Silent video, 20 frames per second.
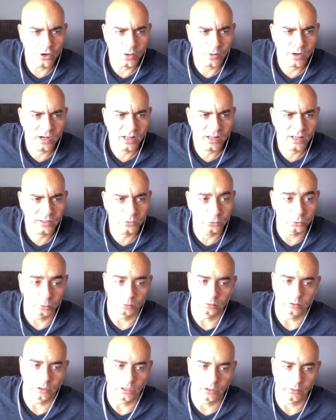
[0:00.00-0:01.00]
Walt Harris.
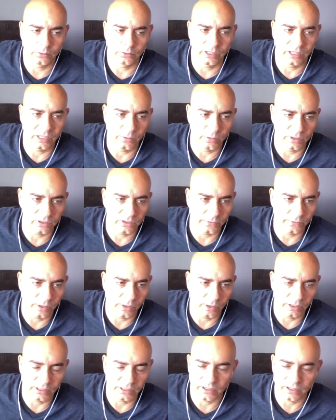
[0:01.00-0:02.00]
Ooh, I don't think he wants to fight
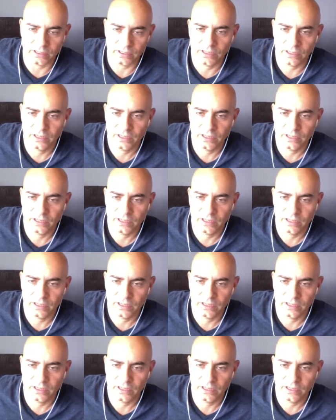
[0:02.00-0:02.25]
Walt Harris.